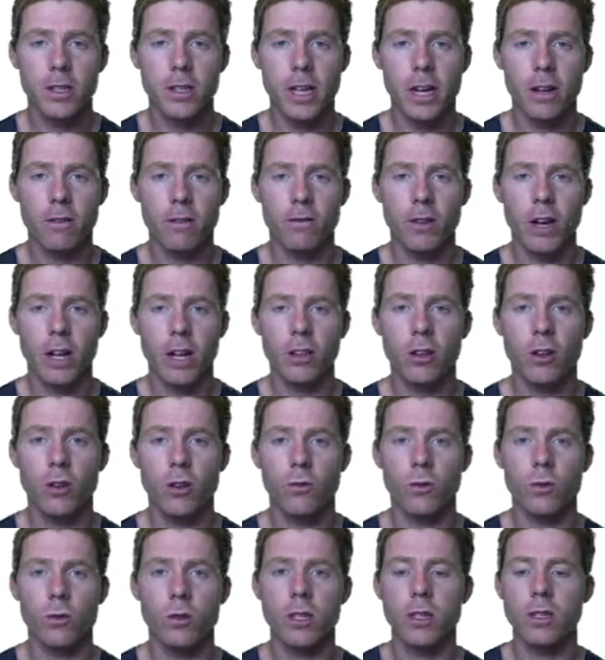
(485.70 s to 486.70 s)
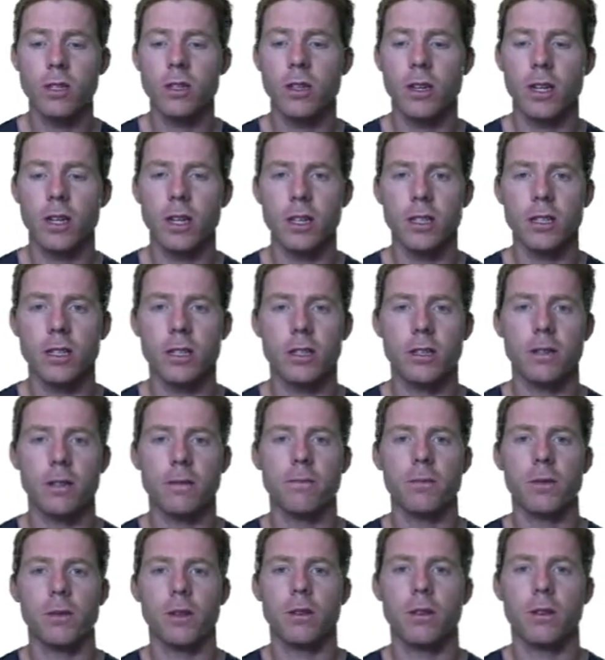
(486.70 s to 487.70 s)
that value of resistor is
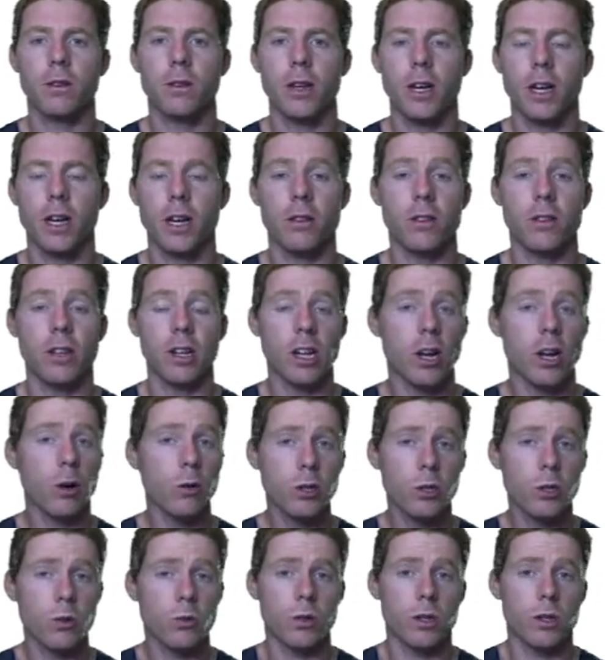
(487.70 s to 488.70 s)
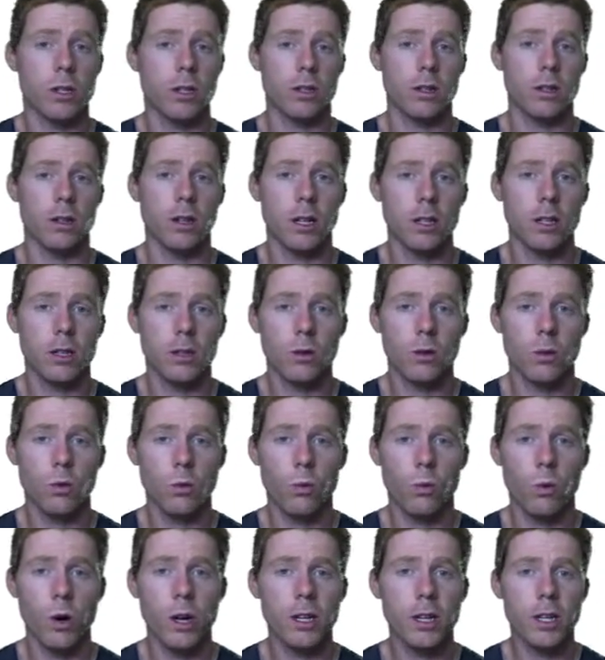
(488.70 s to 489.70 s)
the lowest resistor.
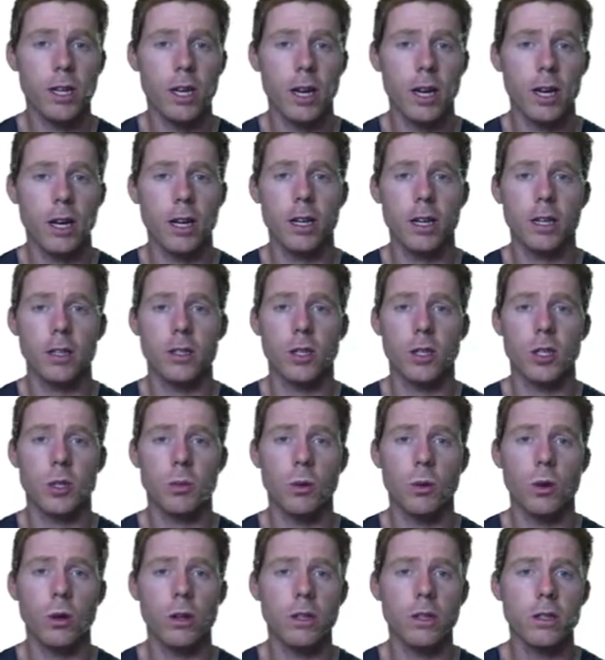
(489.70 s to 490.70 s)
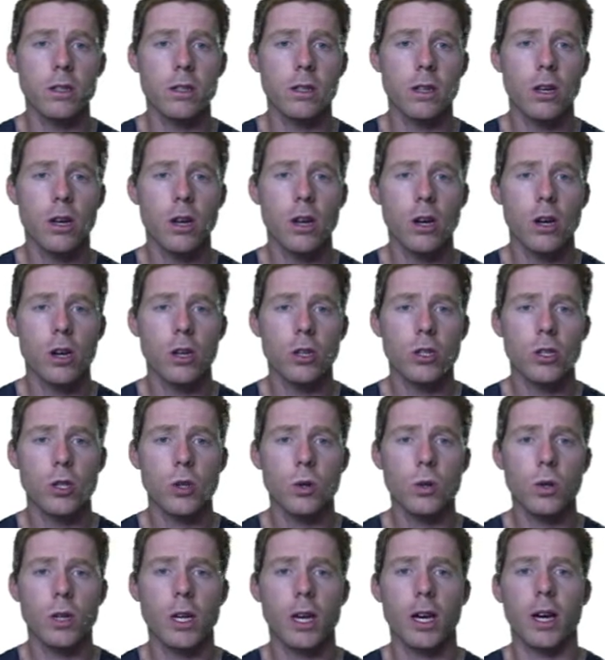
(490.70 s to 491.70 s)
1K is the smallest,
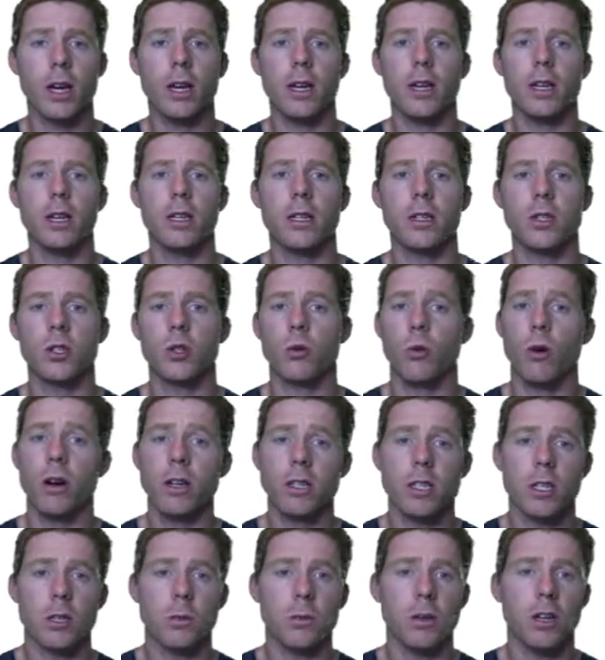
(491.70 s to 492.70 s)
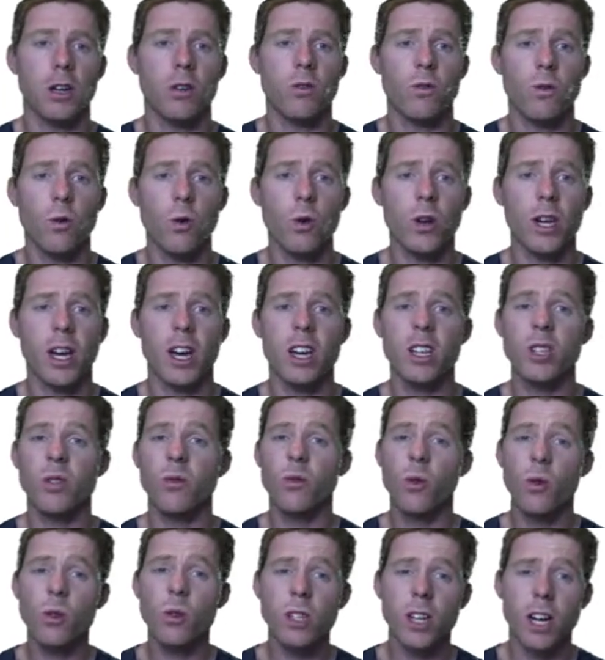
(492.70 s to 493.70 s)
2K is twice as big, 4K is
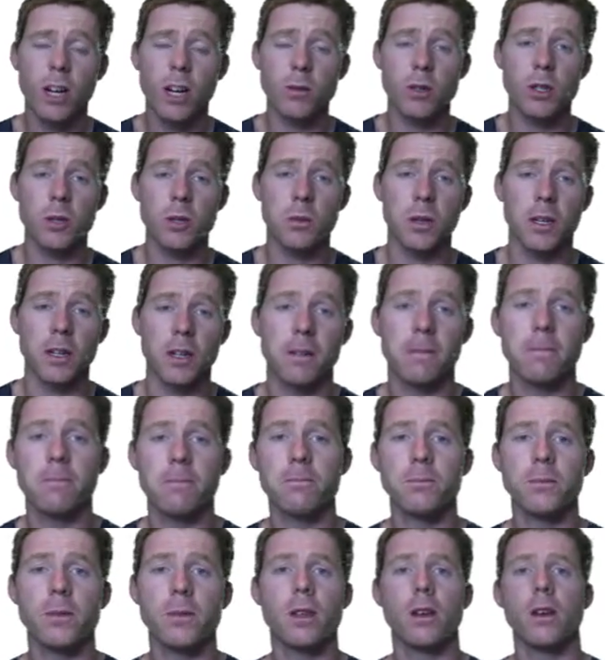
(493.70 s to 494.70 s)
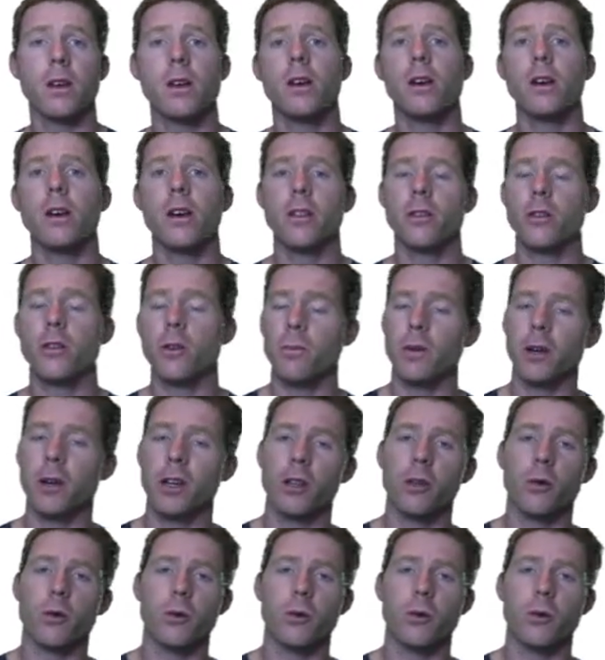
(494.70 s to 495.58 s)
4 times as big. The bigger the